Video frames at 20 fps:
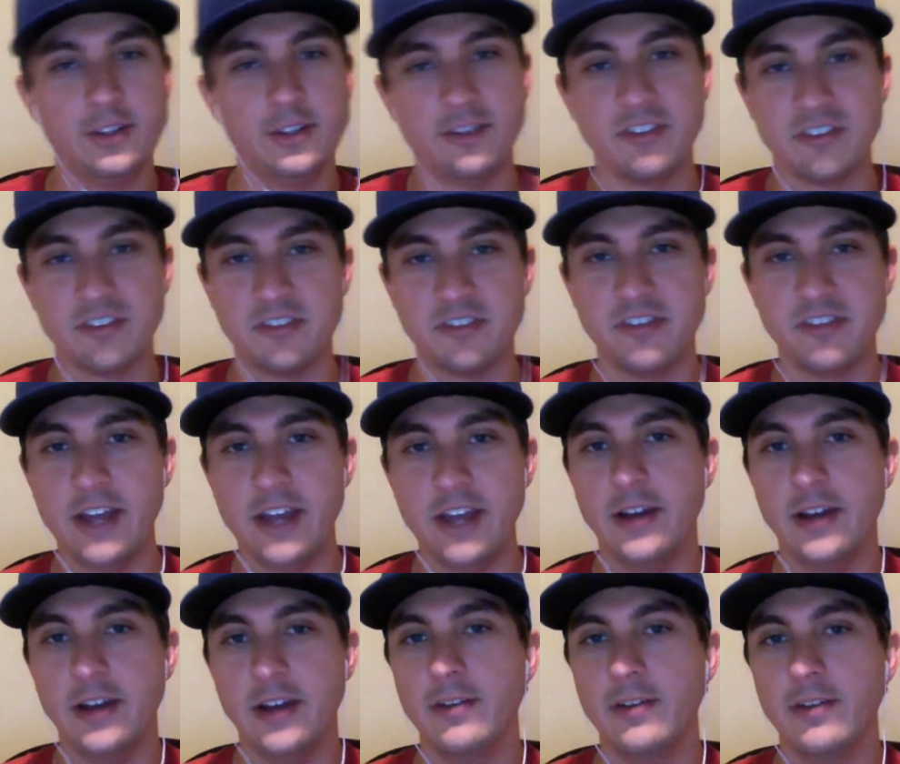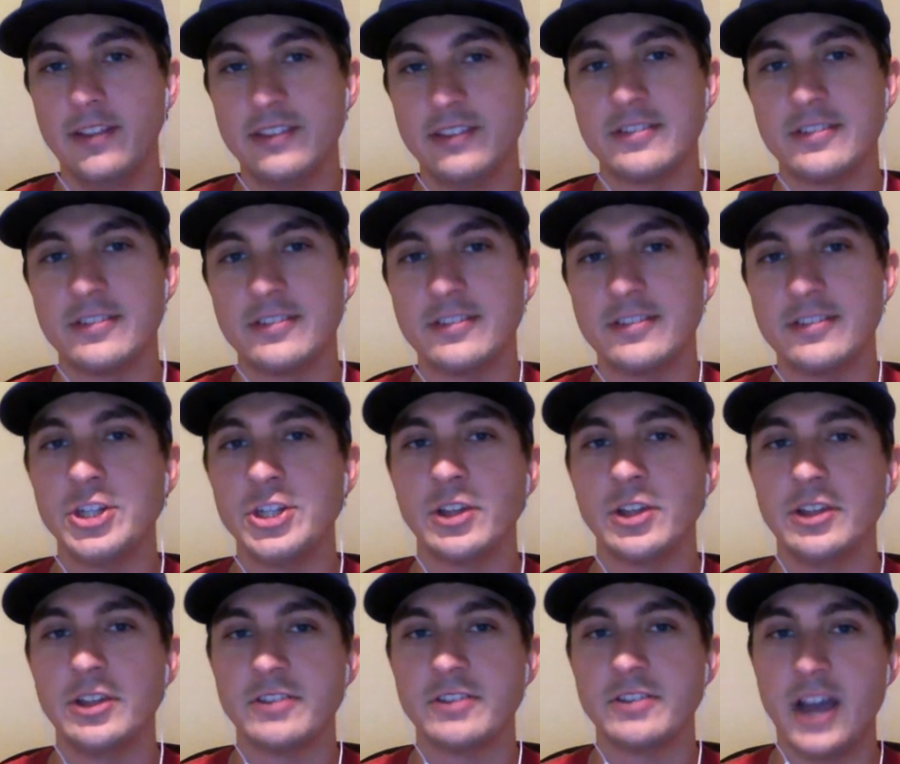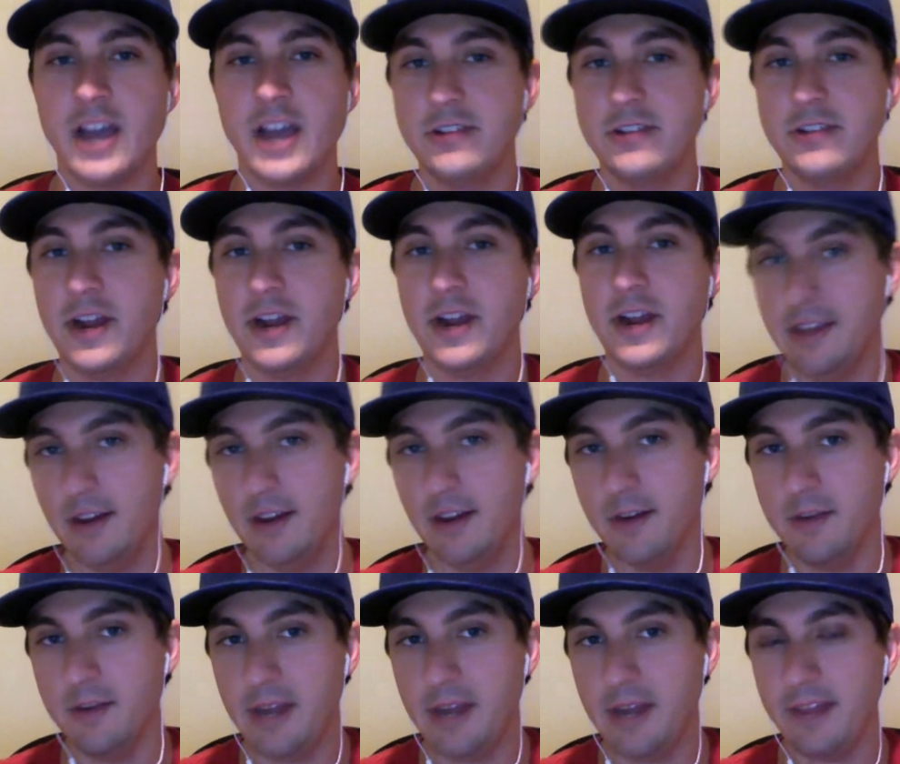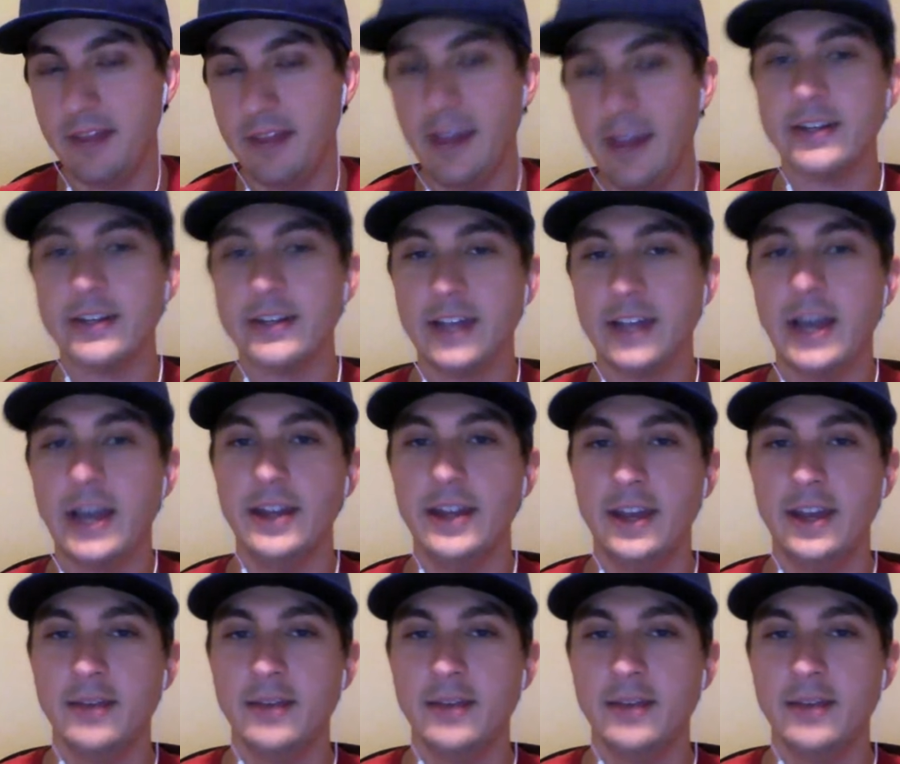as a side note, this essentially is a contract year, meaning they can cut him,